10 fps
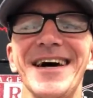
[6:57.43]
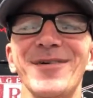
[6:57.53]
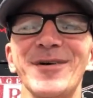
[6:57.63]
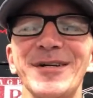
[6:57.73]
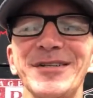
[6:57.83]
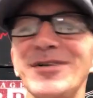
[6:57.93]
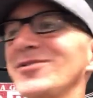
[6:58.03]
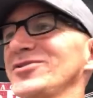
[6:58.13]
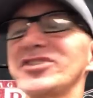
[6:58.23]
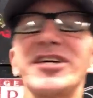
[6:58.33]
How are
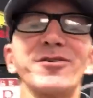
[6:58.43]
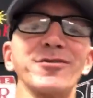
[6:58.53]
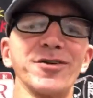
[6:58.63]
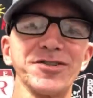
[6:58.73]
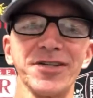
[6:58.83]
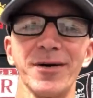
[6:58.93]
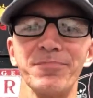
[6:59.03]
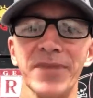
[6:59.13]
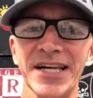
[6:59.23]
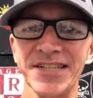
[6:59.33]
you? Chair looked
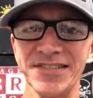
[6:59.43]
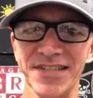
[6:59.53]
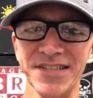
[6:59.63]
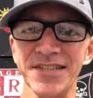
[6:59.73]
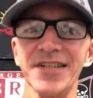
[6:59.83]
amazing.